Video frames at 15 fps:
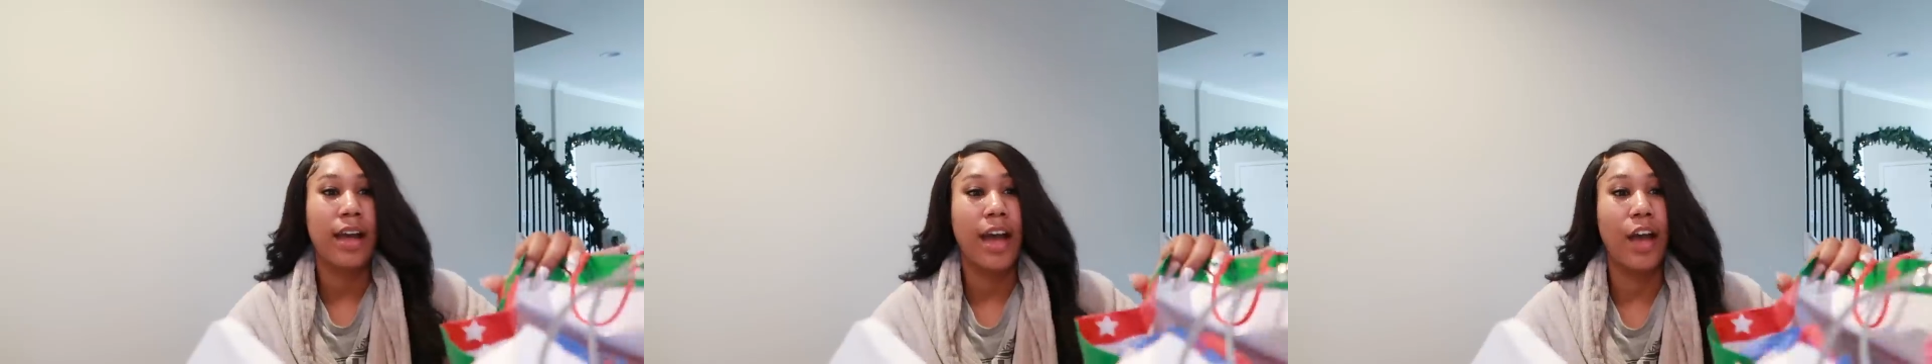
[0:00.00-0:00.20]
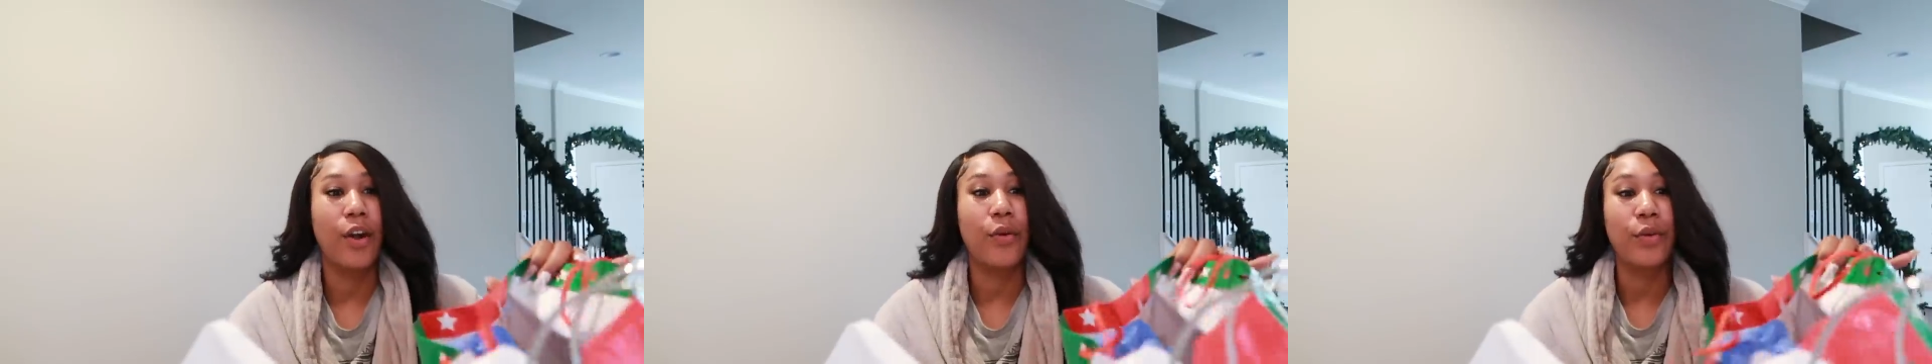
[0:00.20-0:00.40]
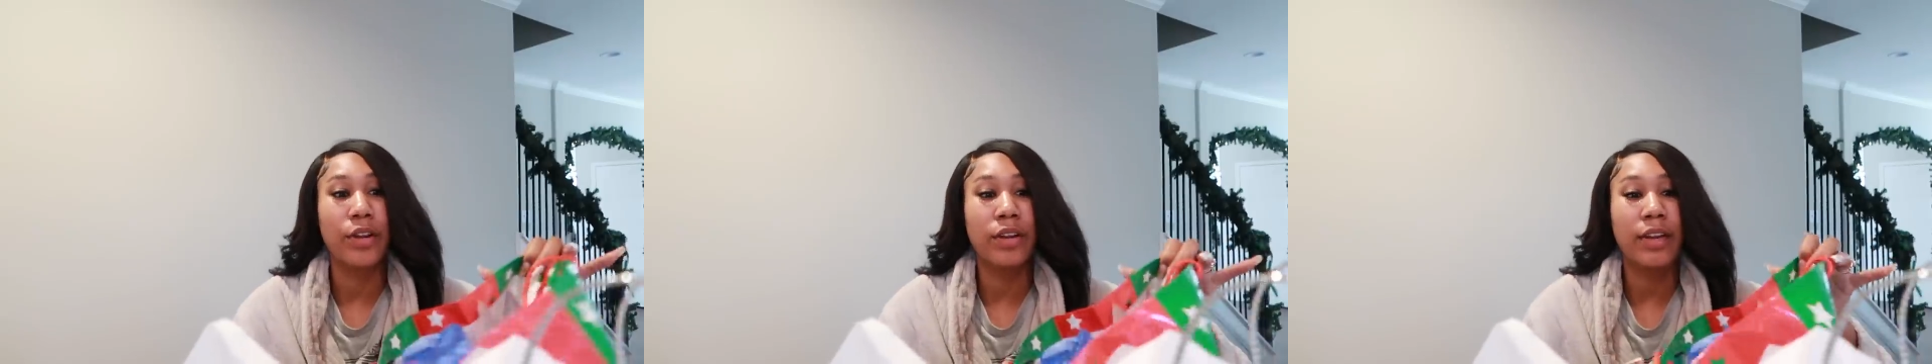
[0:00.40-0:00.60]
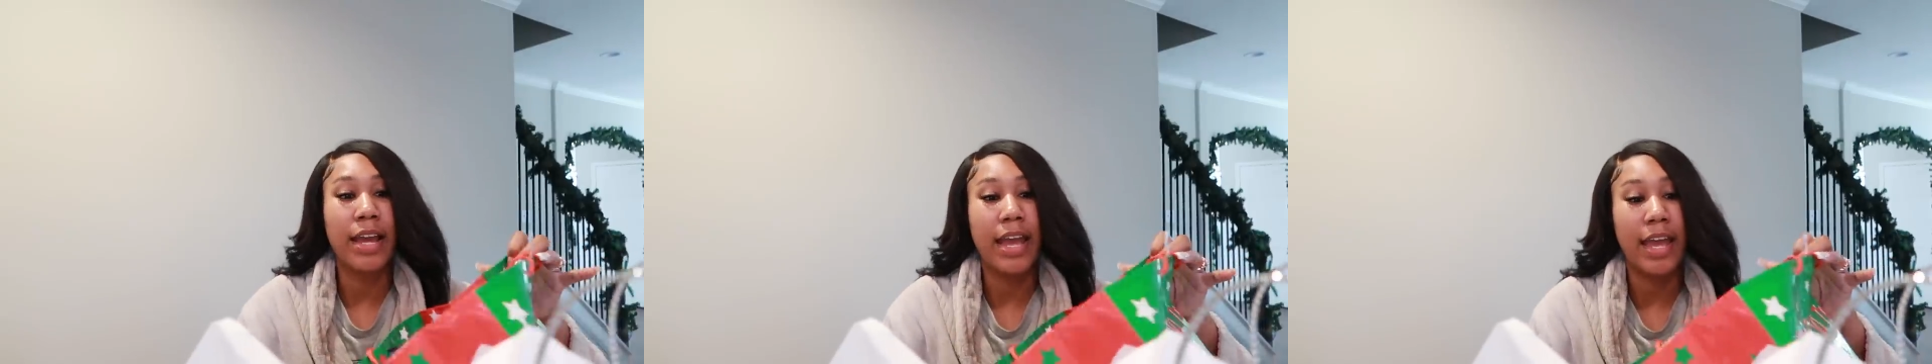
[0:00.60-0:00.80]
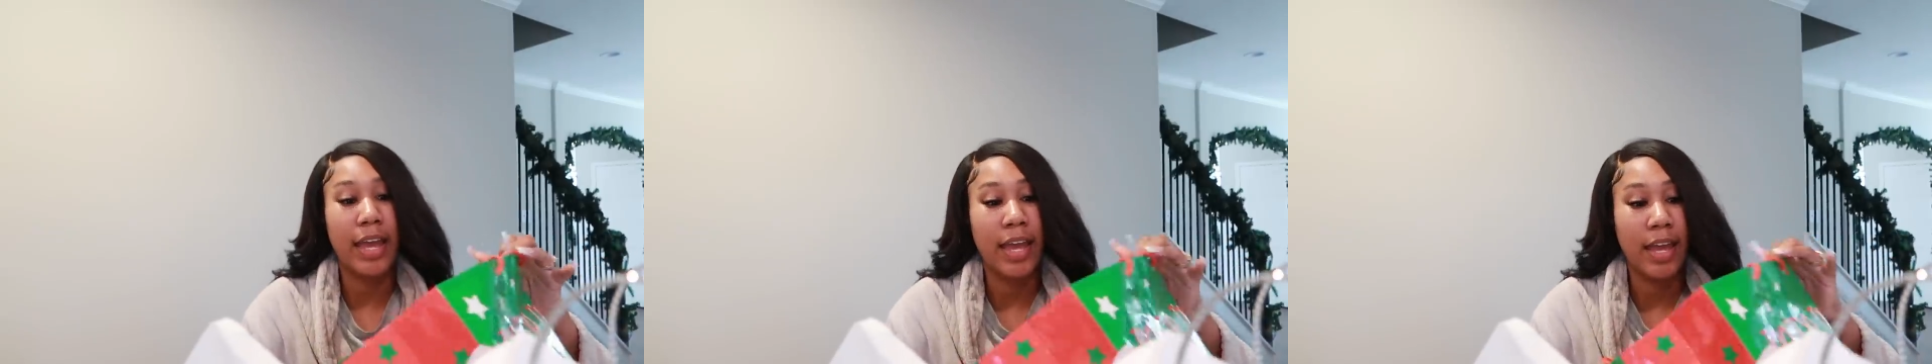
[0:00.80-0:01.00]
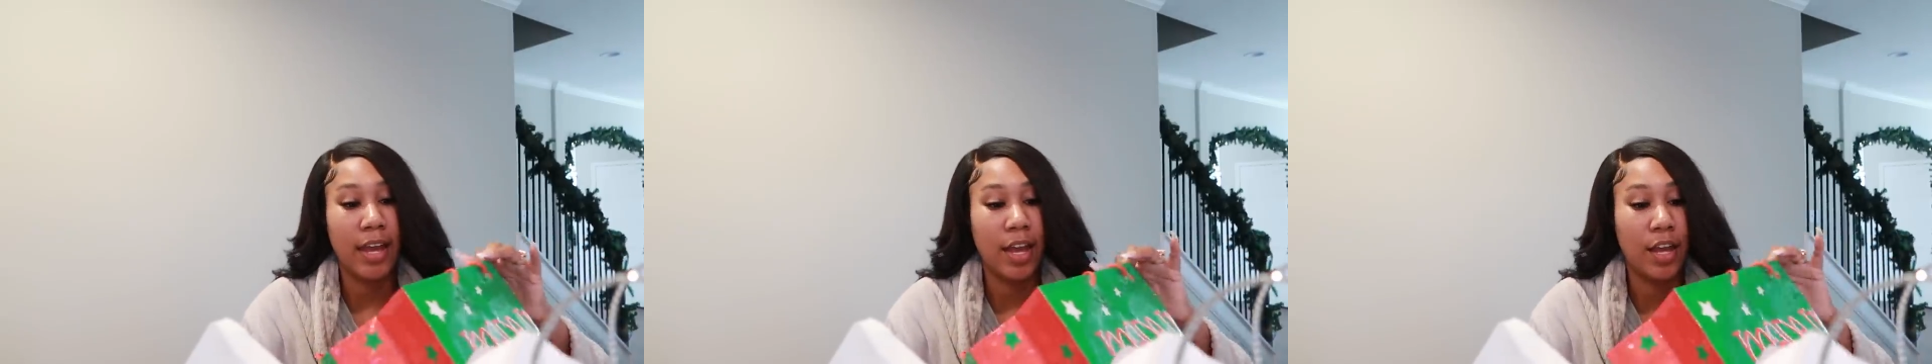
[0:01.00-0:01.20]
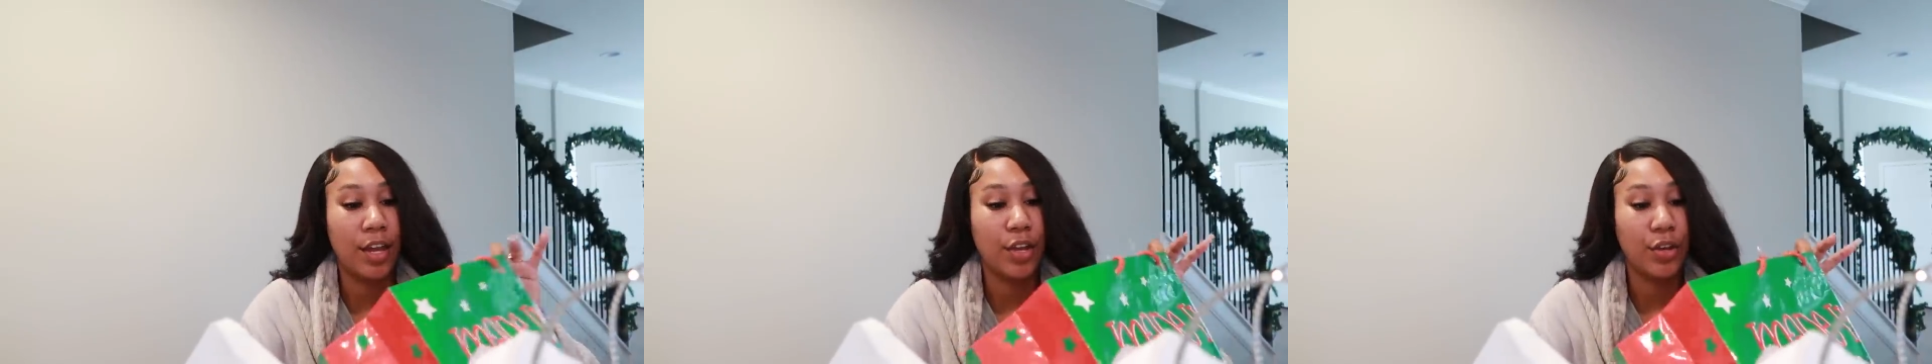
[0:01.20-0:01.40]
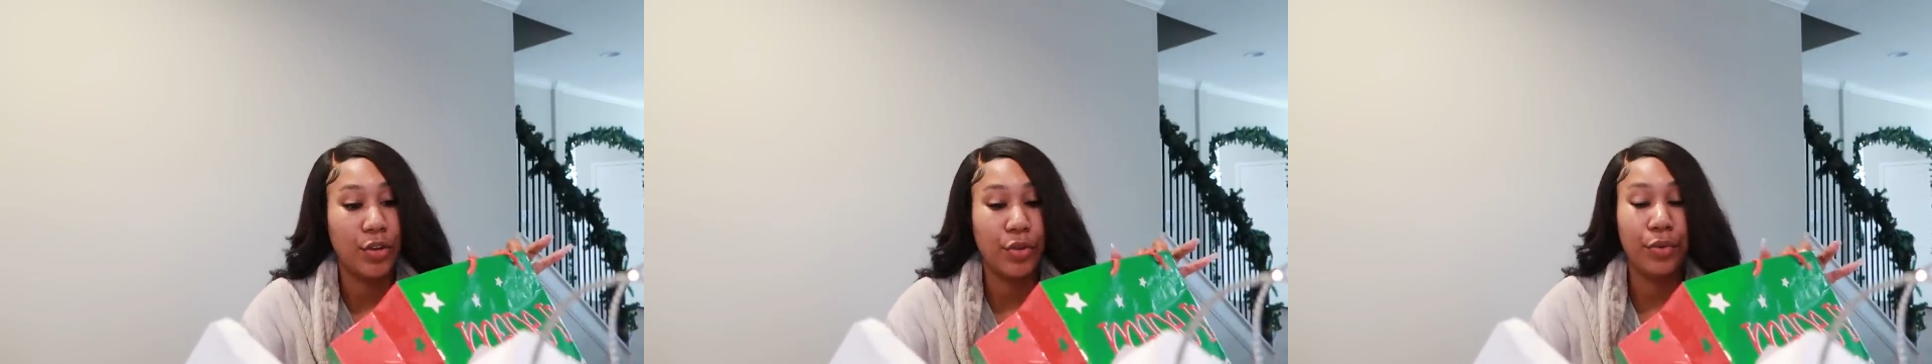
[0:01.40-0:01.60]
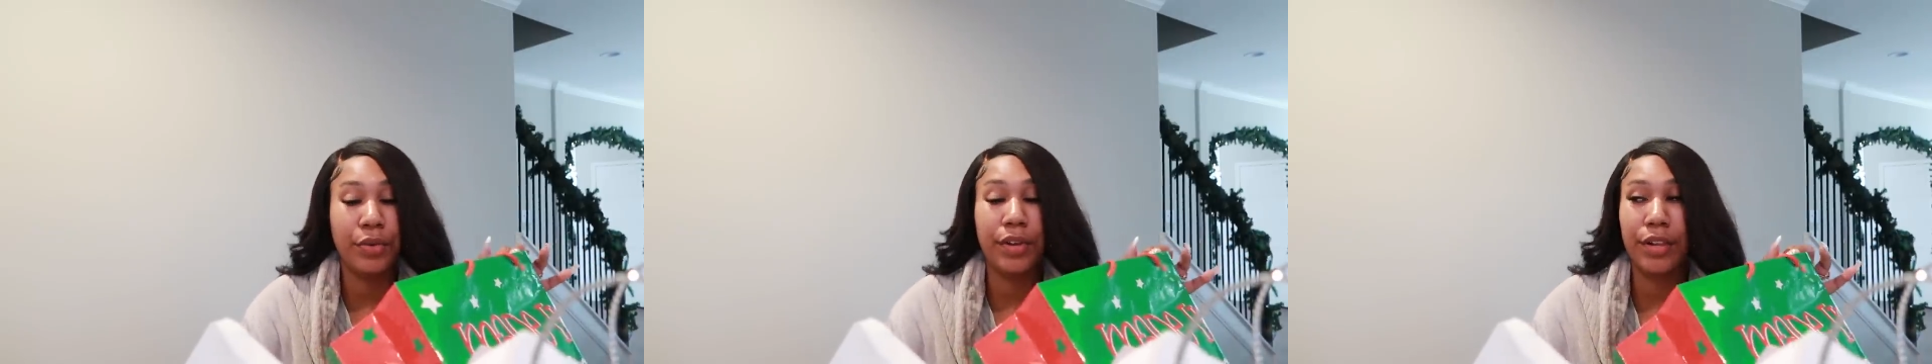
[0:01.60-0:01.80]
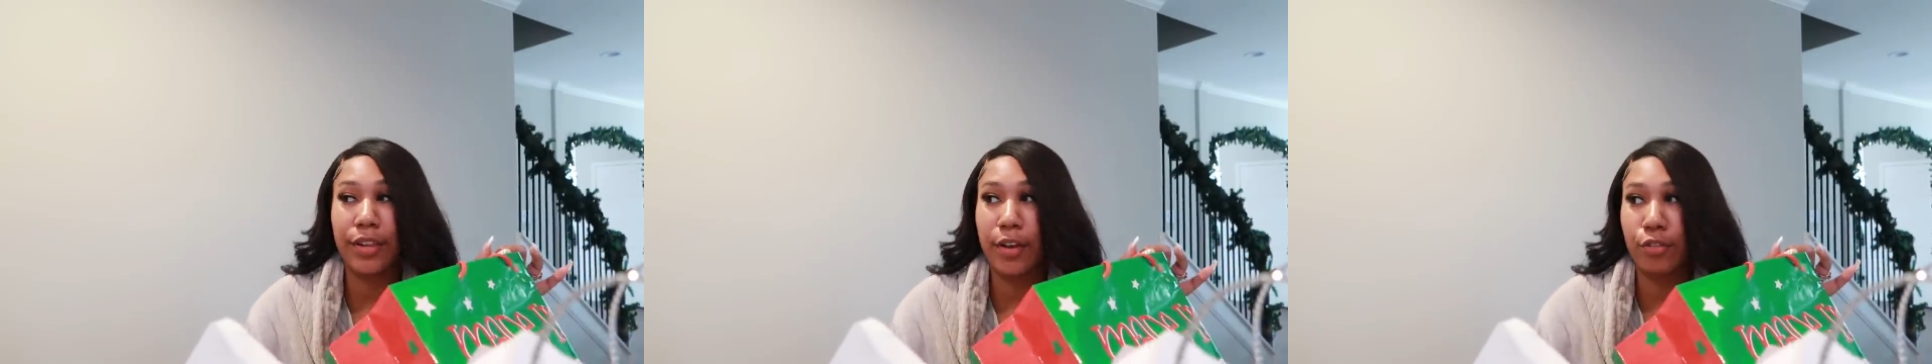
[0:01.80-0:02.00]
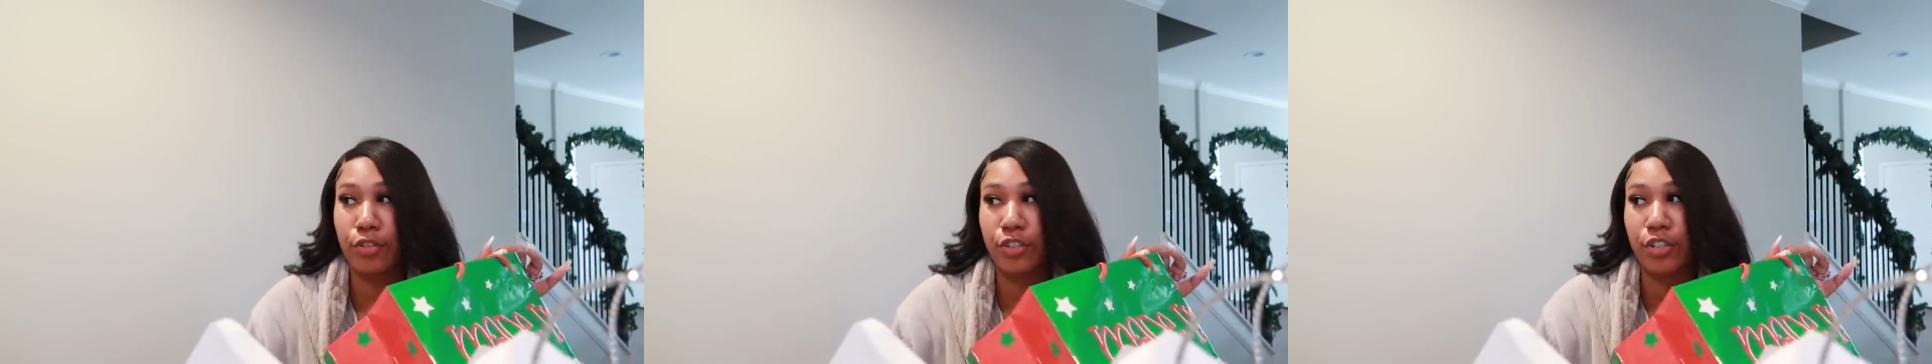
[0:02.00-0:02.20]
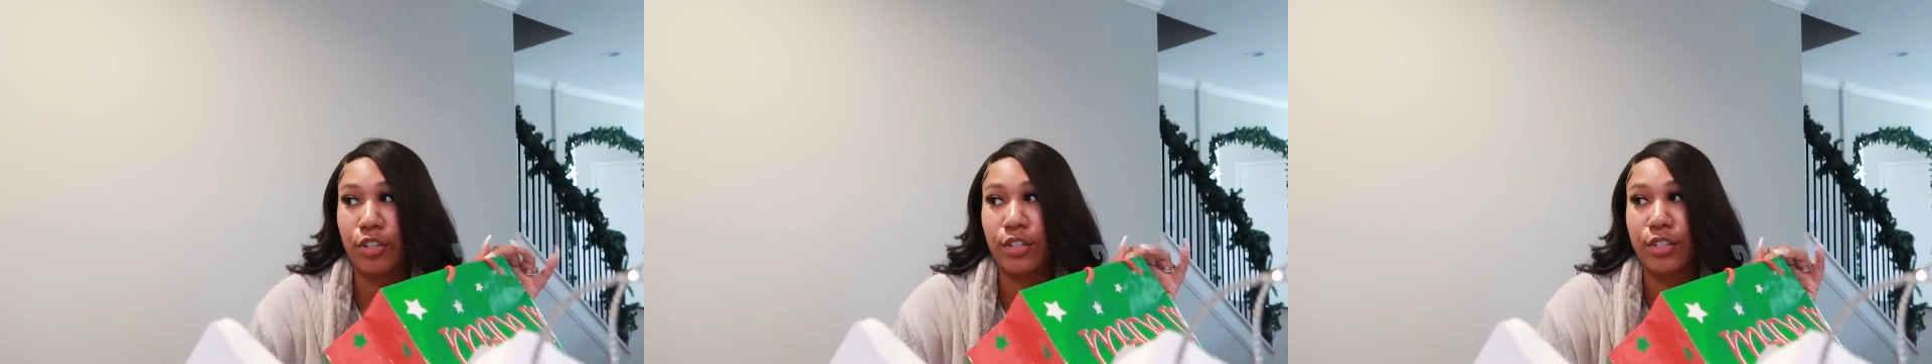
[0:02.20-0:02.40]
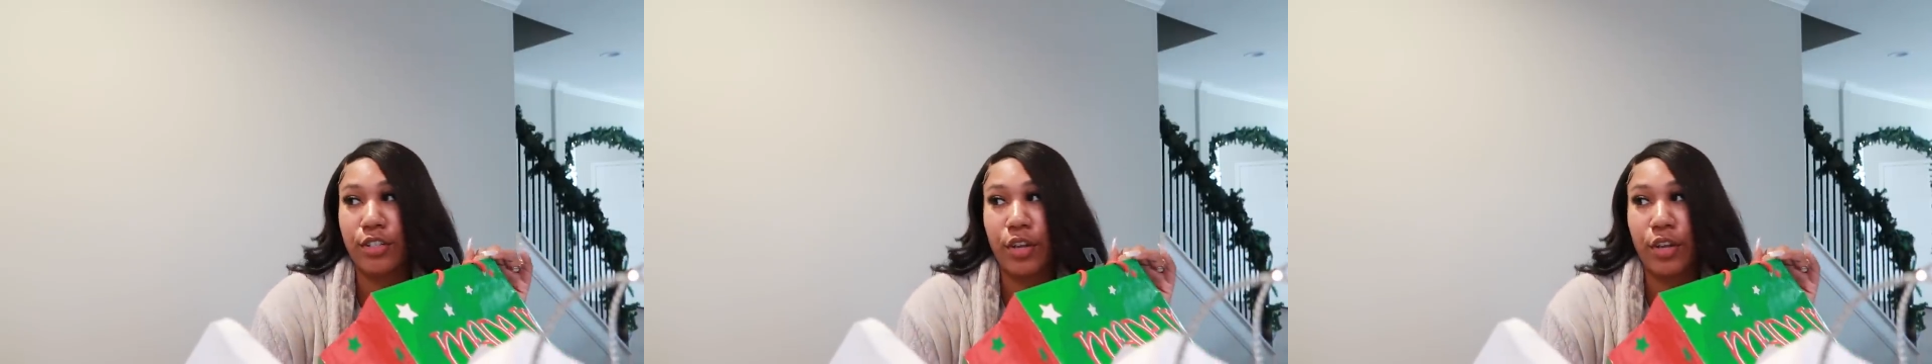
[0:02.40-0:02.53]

I ordered a new closure,